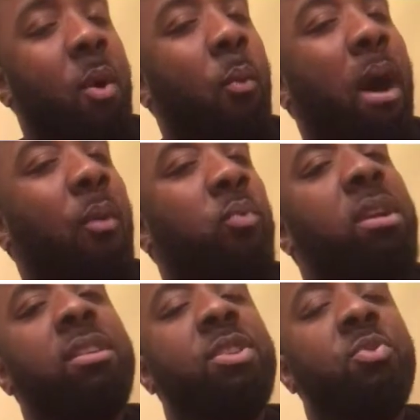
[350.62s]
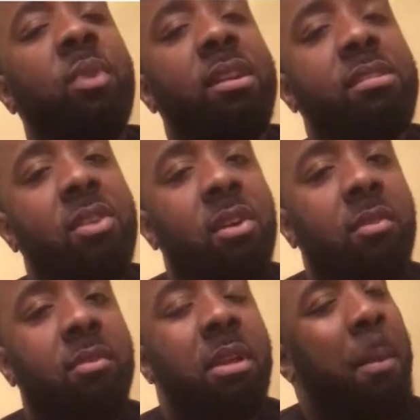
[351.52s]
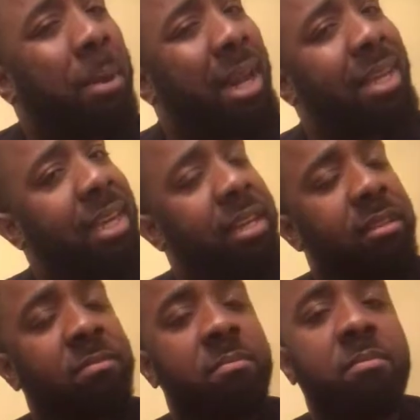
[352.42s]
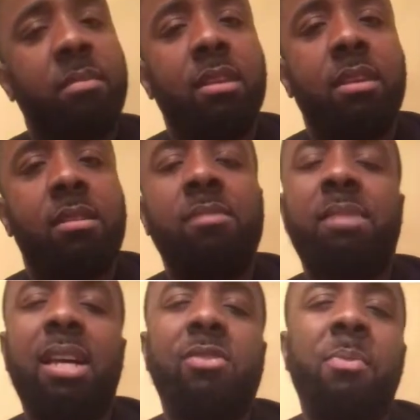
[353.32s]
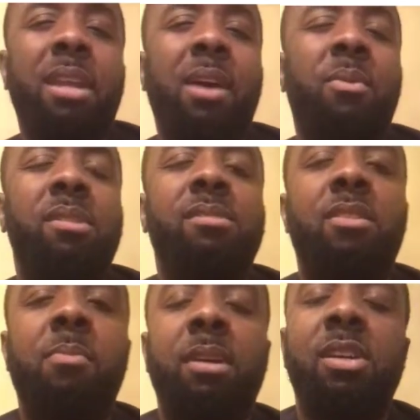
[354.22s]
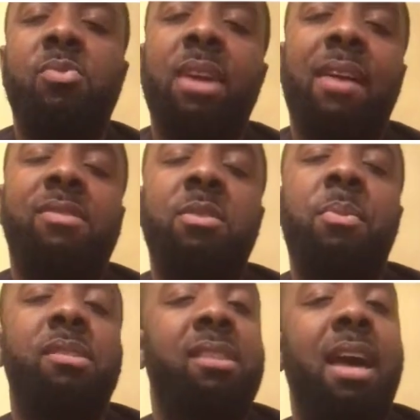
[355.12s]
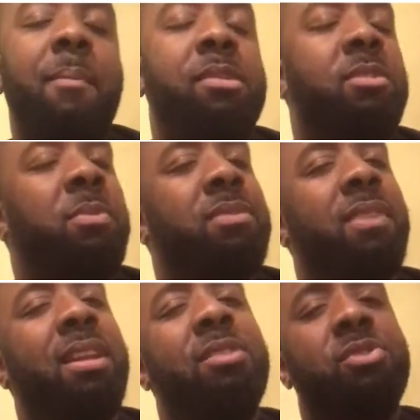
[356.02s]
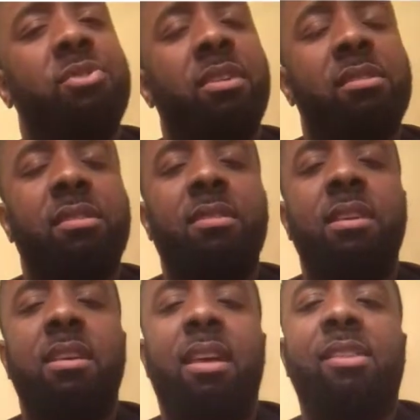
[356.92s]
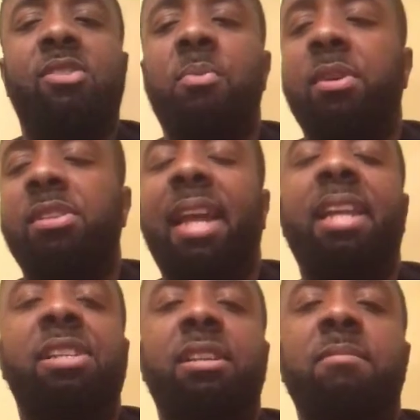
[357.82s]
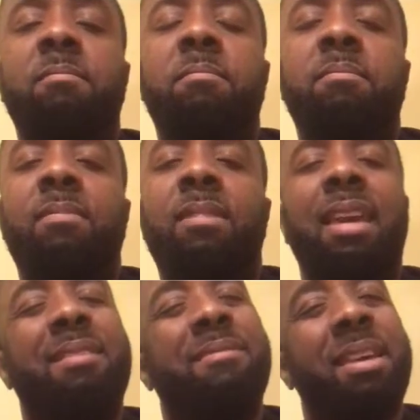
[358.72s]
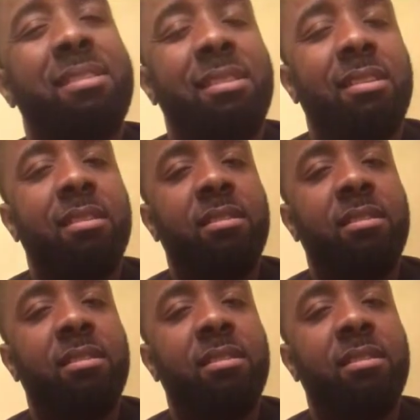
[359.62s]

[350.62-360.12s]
Why wouldn't you want to start over? But I get it. Sometimes we may not want to start over because we have so much time and so much financial structure and so much energy invested.